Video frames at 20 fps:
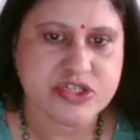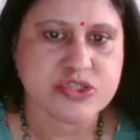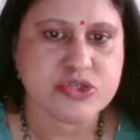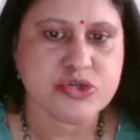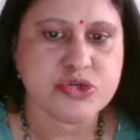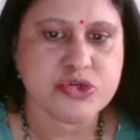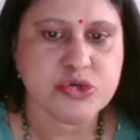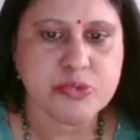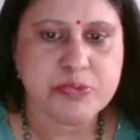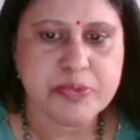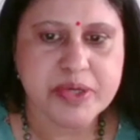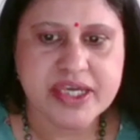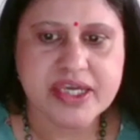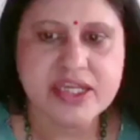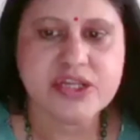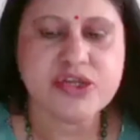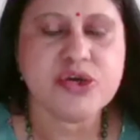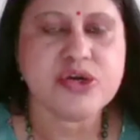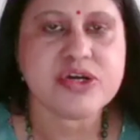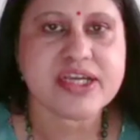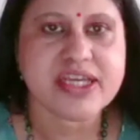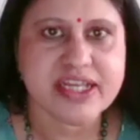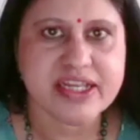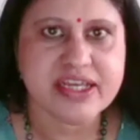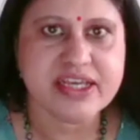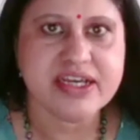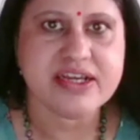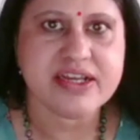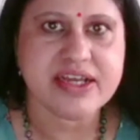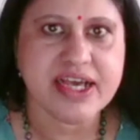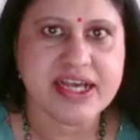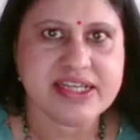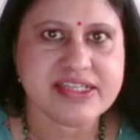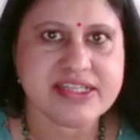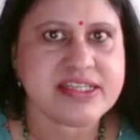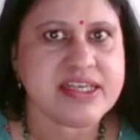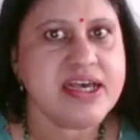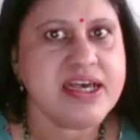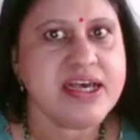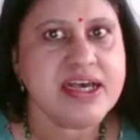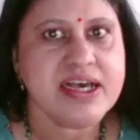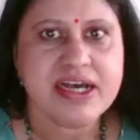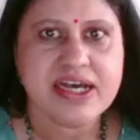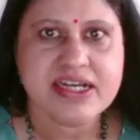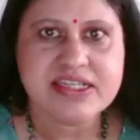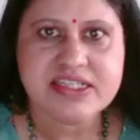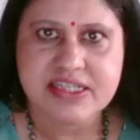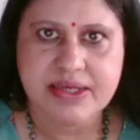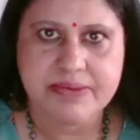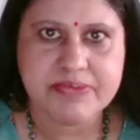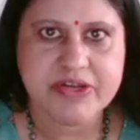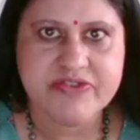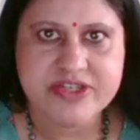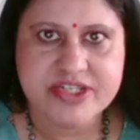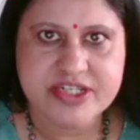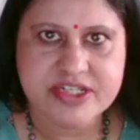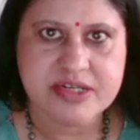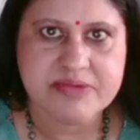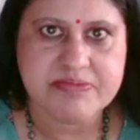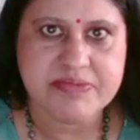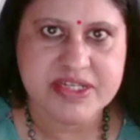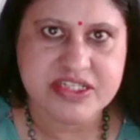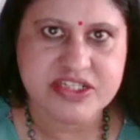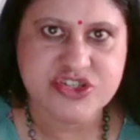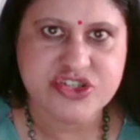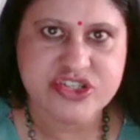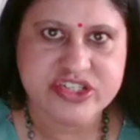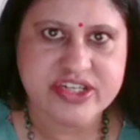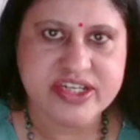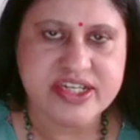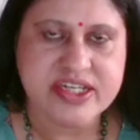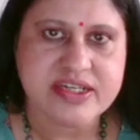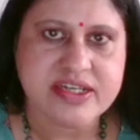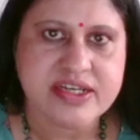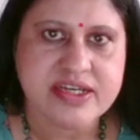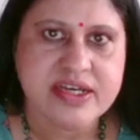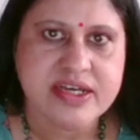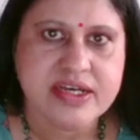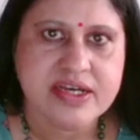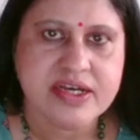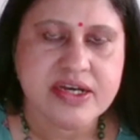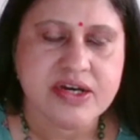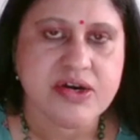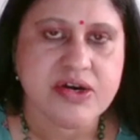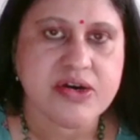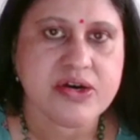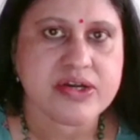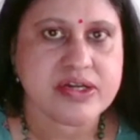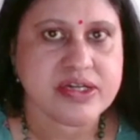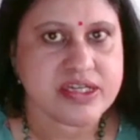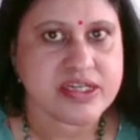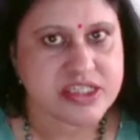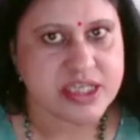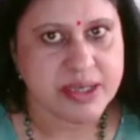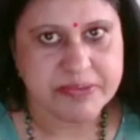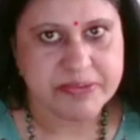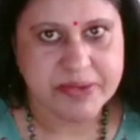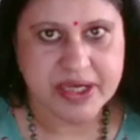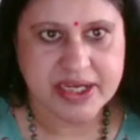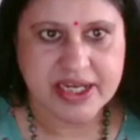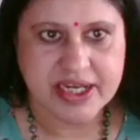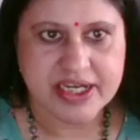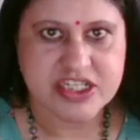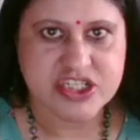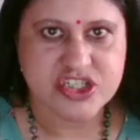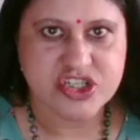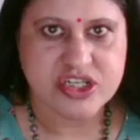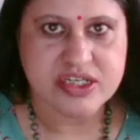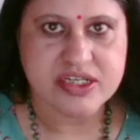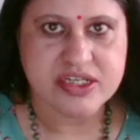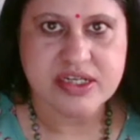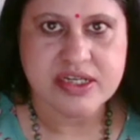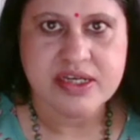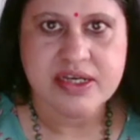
So you begin your career as a subdivisional magistrate or a sub-collector.